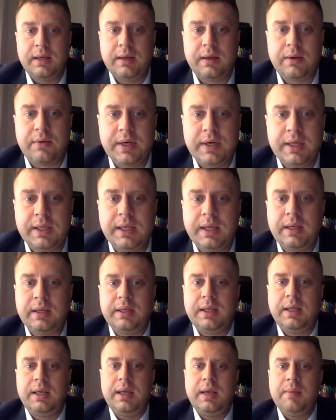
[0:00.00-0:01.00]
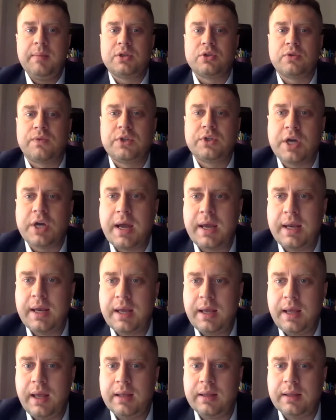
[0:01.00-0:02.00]
really the image of
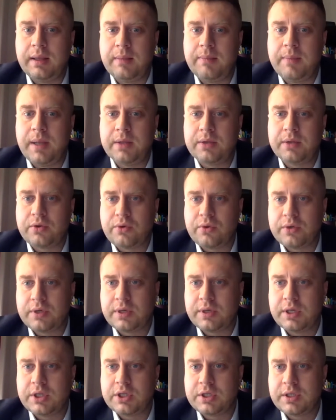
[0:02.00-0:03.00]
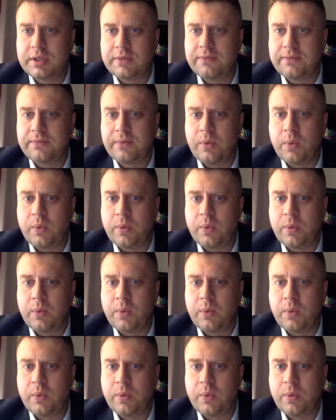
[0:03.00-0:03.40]
China and the Belt and Road Initiative